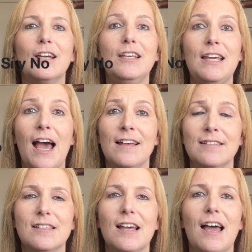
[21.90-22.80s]

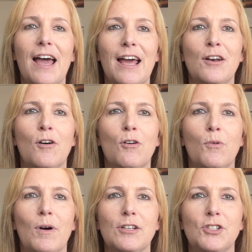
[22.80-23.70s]
Yes and no
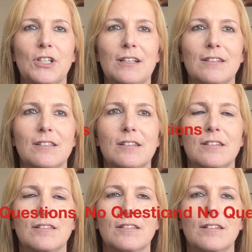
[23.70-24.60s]
questions.
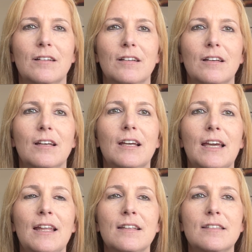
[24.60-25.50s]

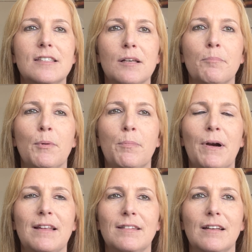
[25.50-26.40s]
In the simple
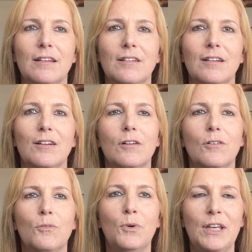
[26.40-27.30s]
present,
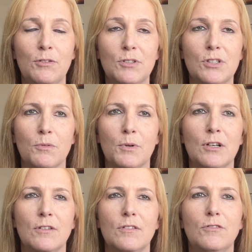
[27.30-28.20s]
we use the
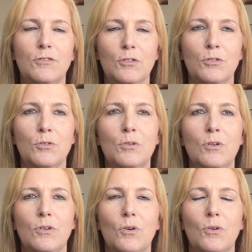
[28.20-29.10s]
words do
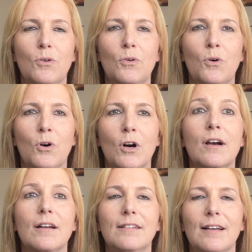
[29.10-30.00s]

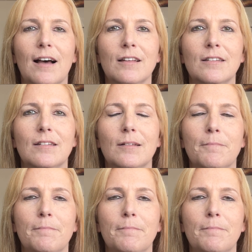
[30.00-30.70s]
or does.